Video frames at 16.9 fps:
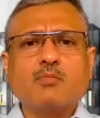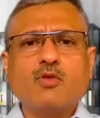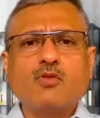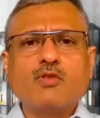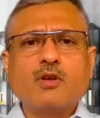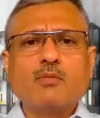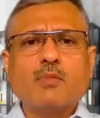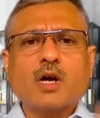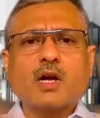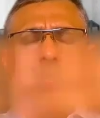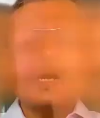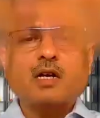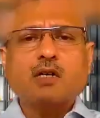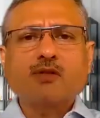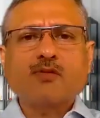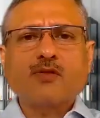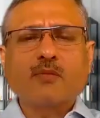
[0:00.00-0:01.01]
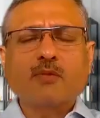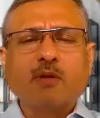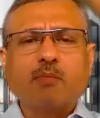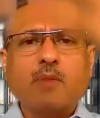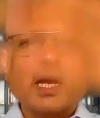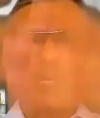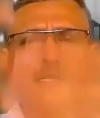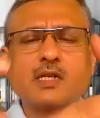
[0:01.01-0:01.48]
I'm moving my hands from
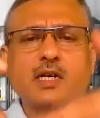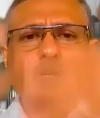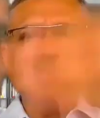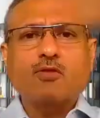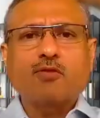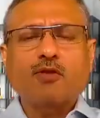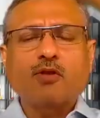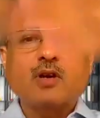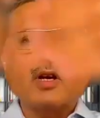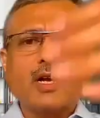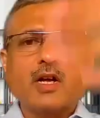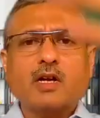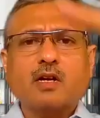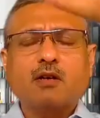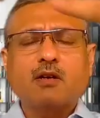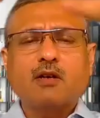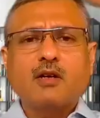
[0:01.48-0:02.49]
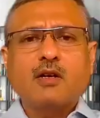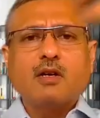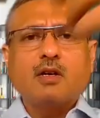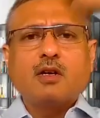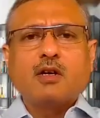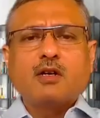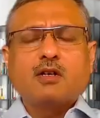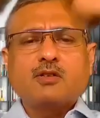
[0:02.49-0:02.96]
the back side of your neck,
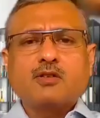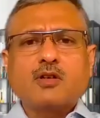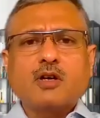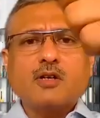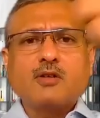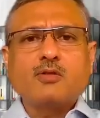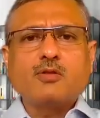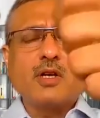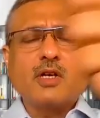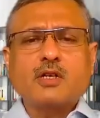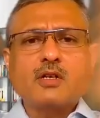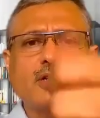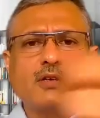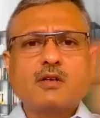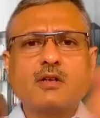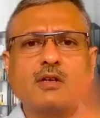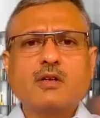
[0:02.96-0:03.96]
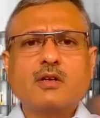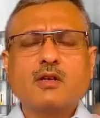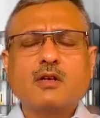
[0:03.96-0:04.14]
trying to get